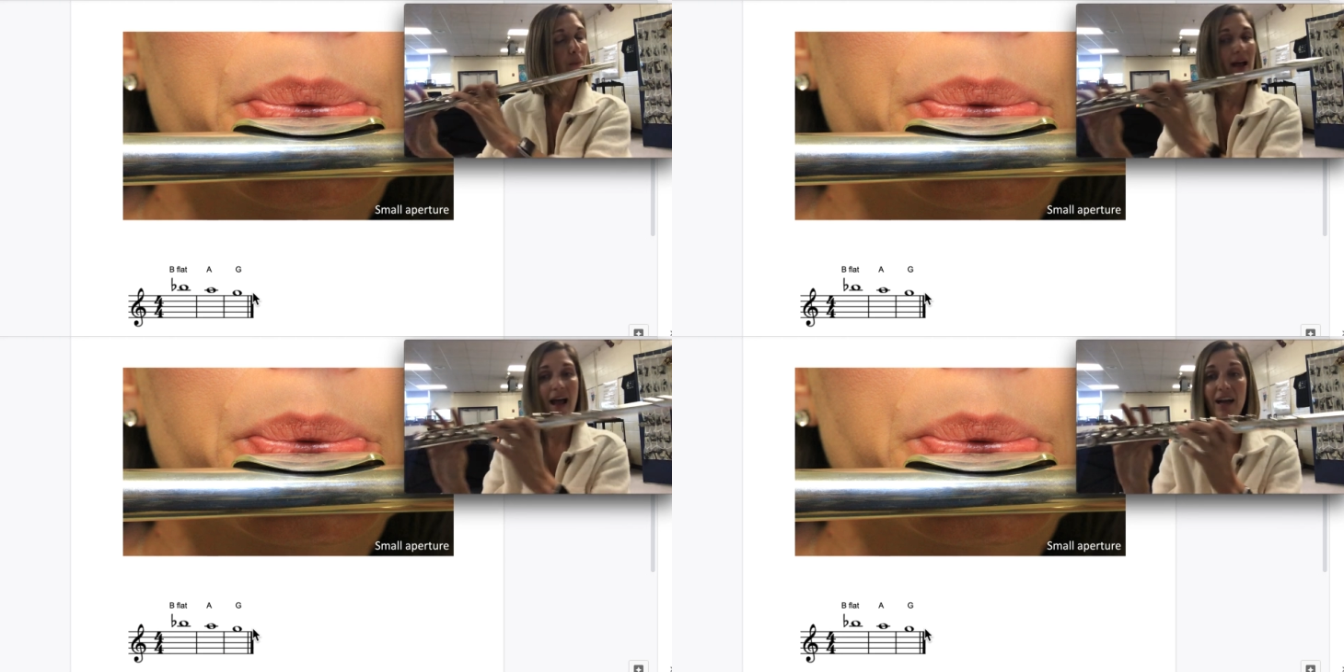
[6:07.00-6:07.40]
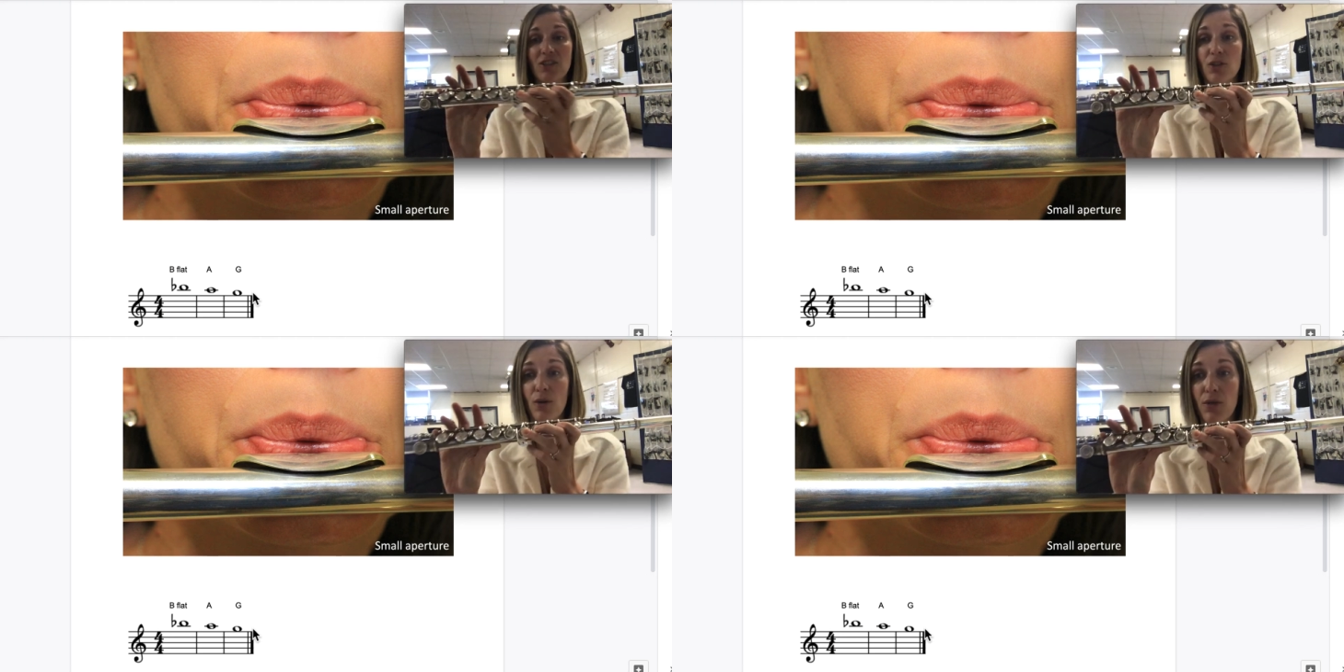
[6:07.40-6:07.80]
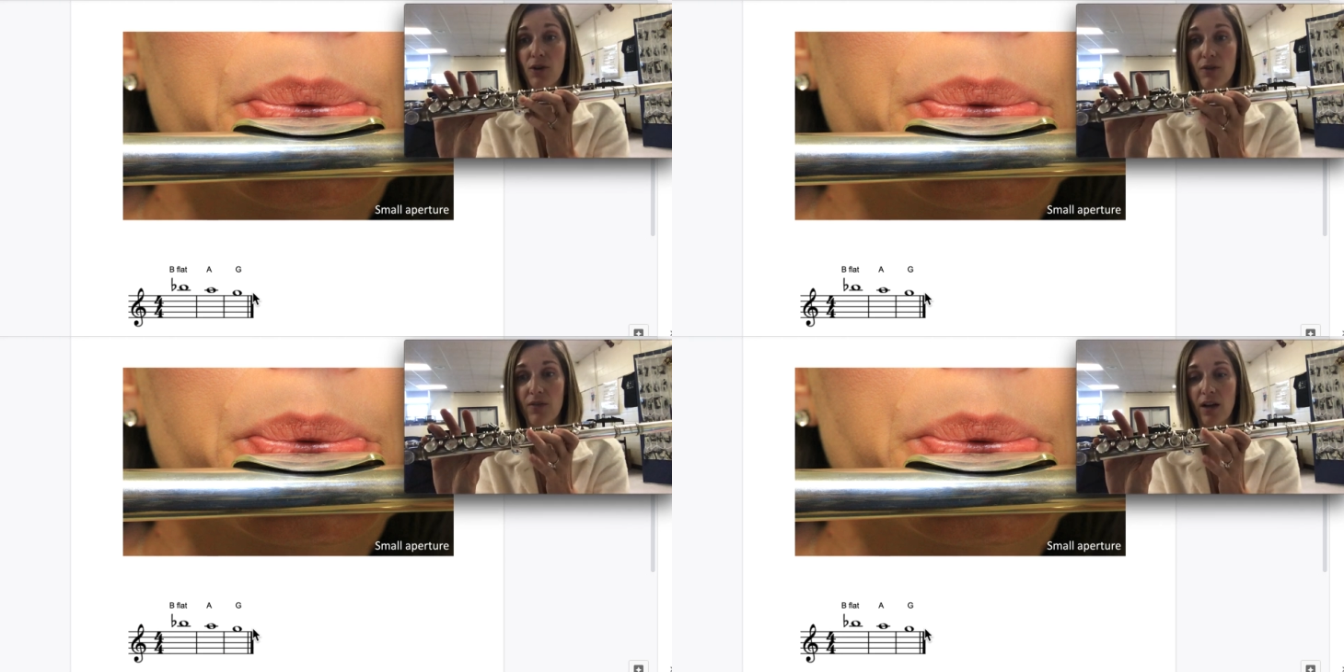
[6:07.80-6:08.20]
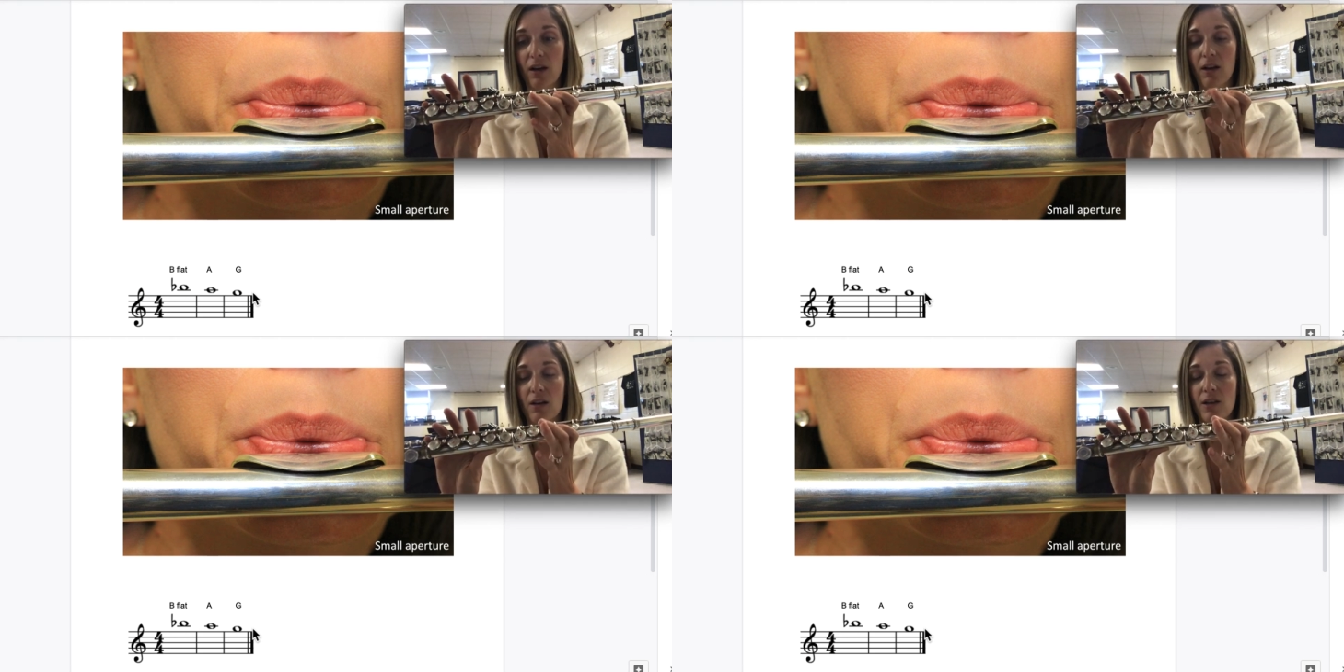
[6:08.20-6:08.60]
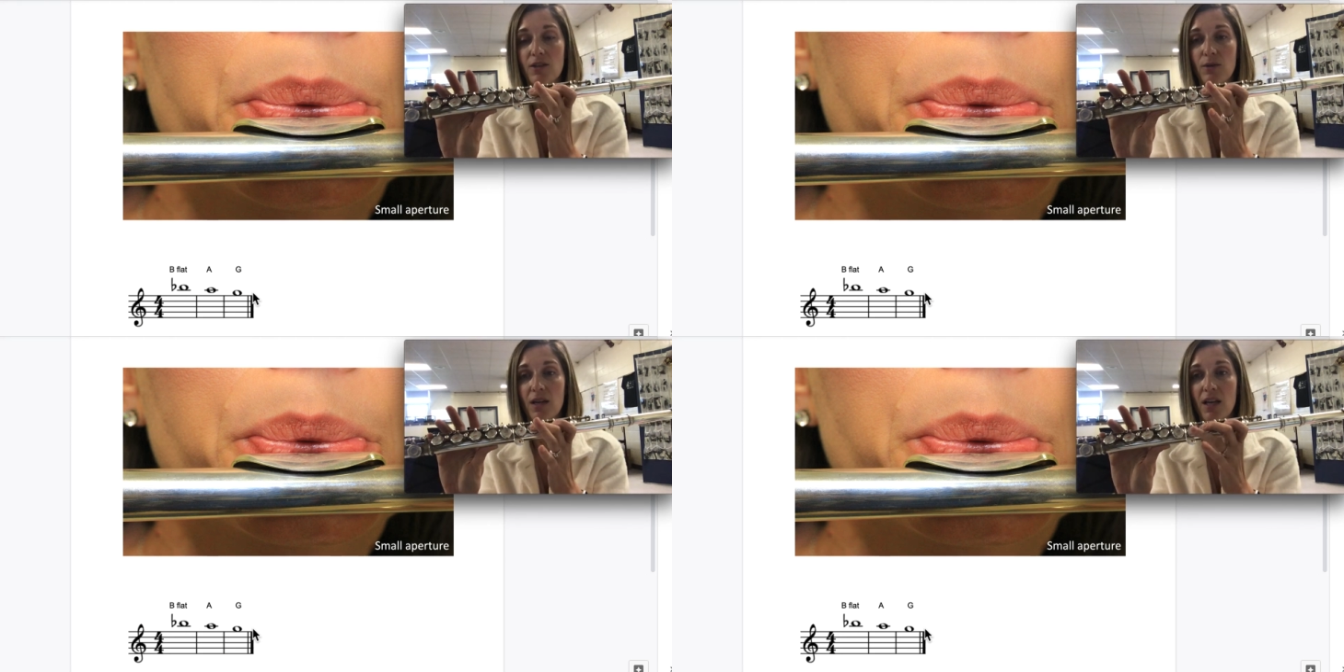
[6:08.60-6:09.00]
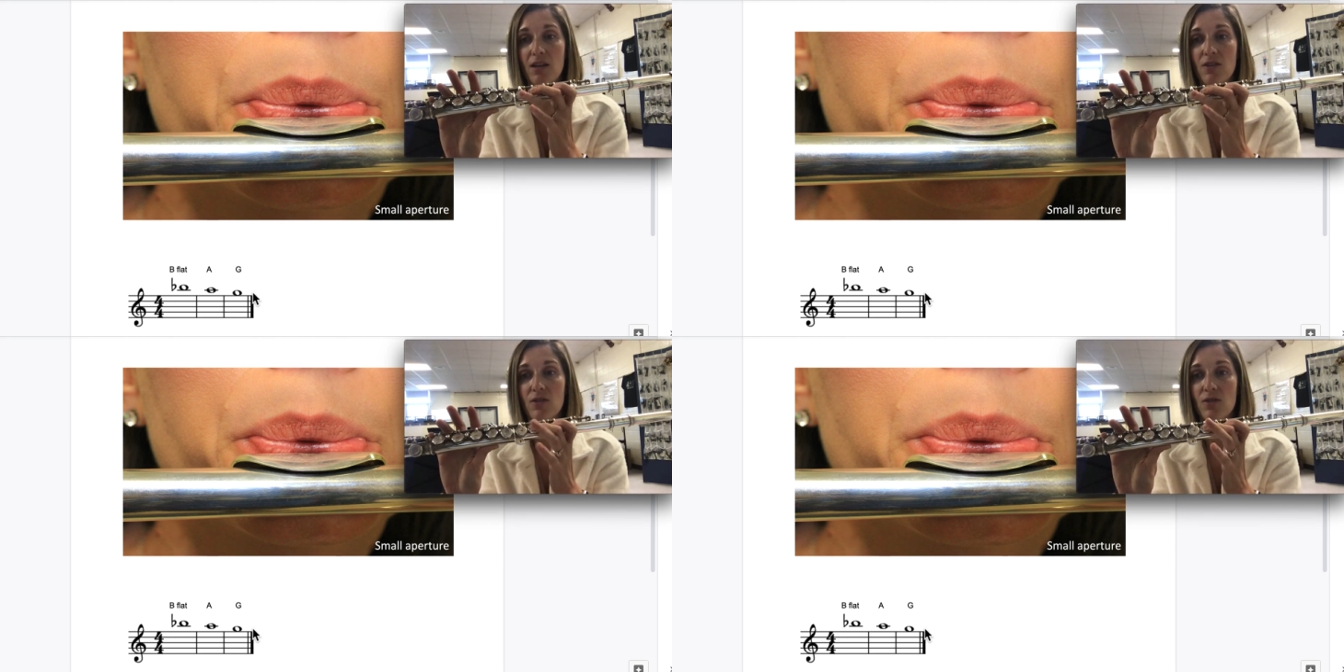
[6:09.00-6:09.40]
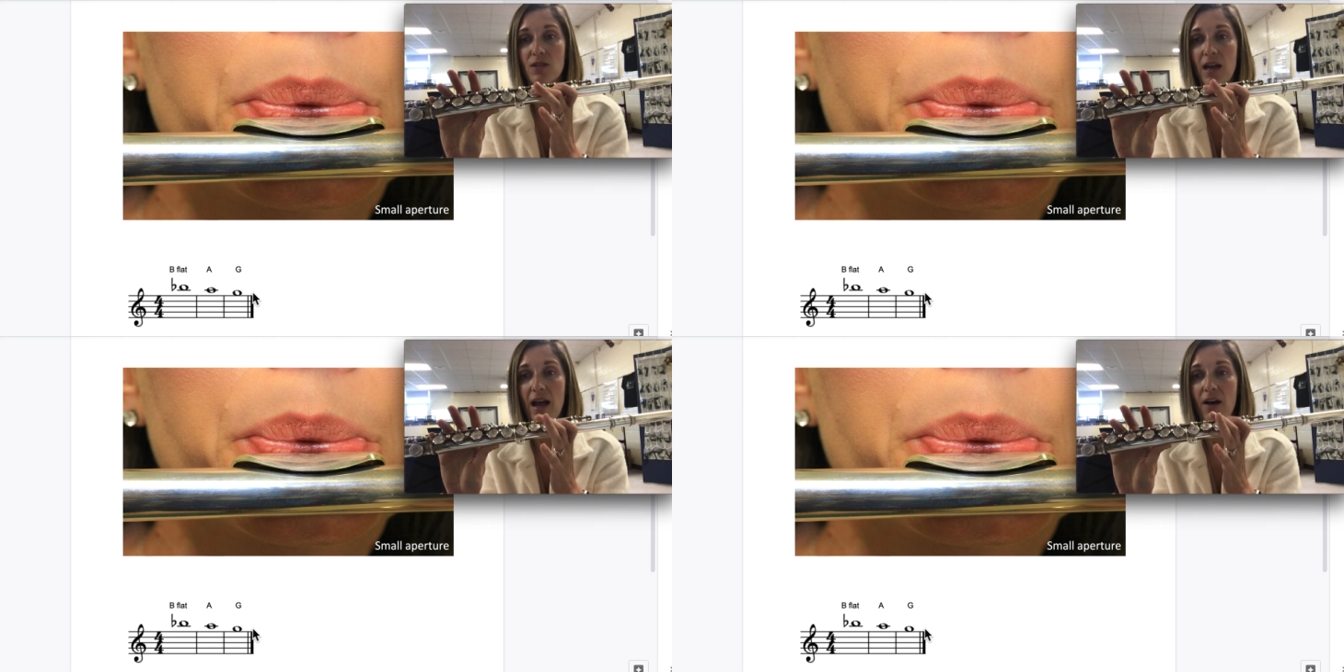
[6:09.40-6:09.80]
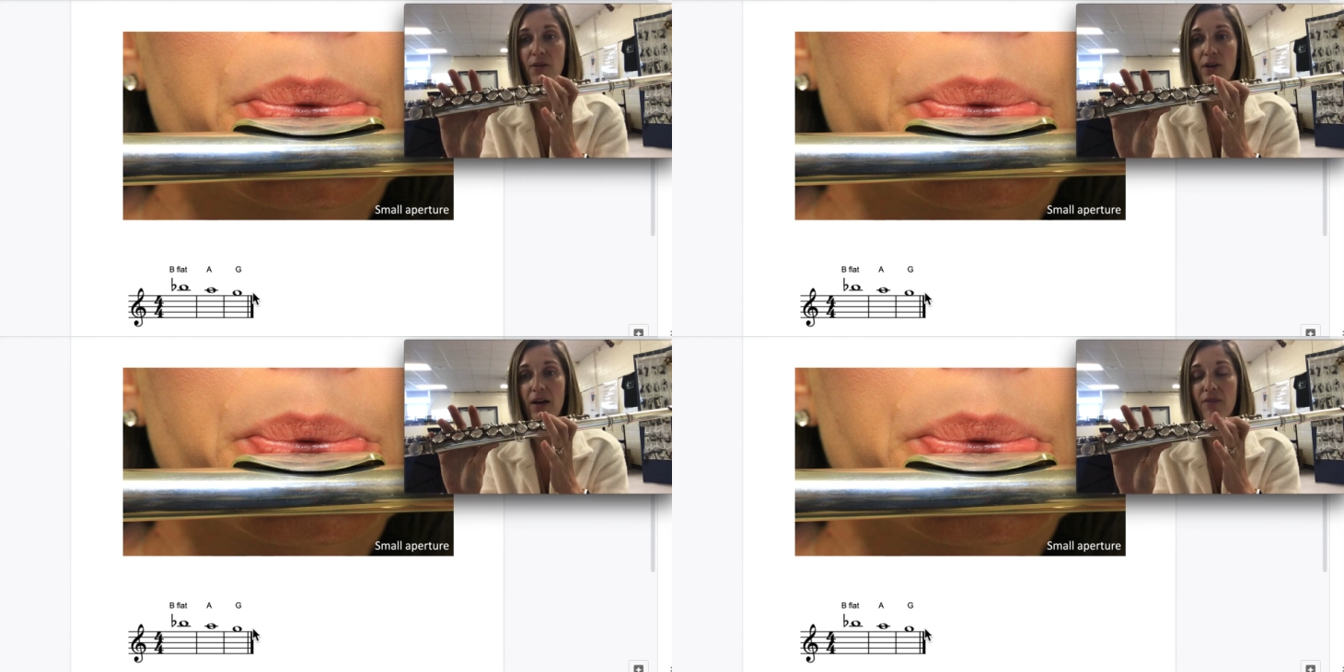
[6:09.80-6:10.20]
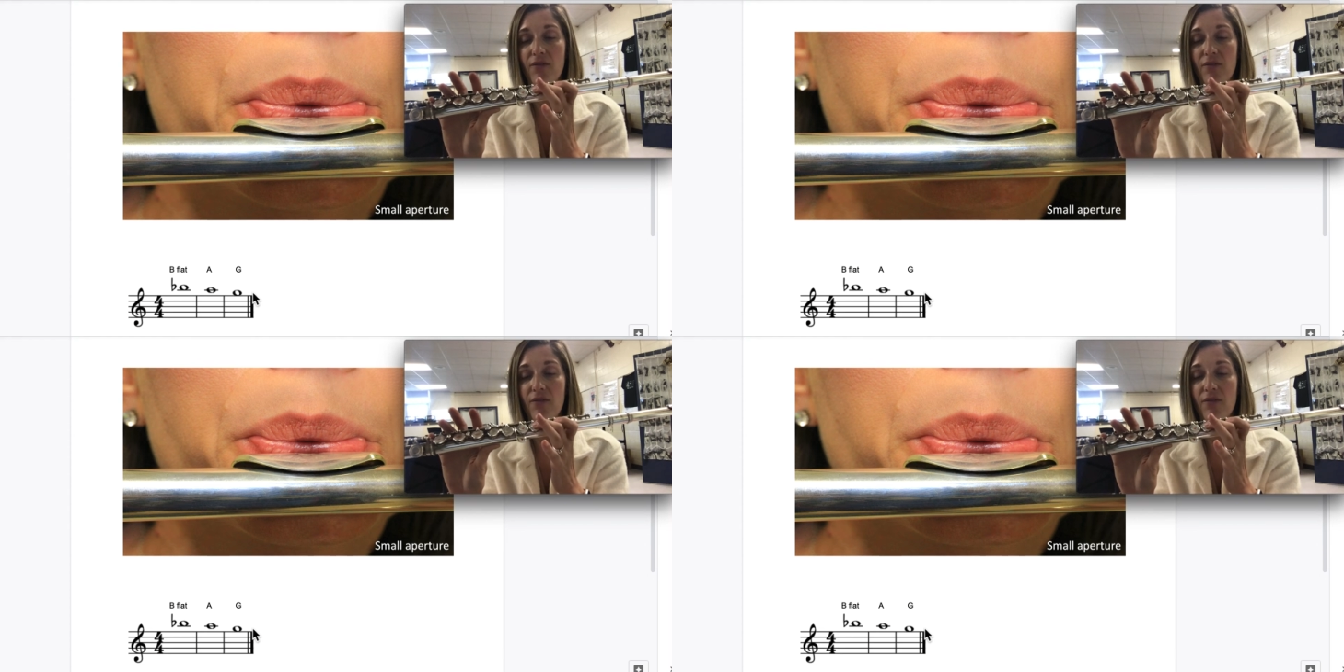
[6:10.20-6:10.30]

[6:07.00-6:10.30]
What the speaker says: add your third finger. So you want to get used to how that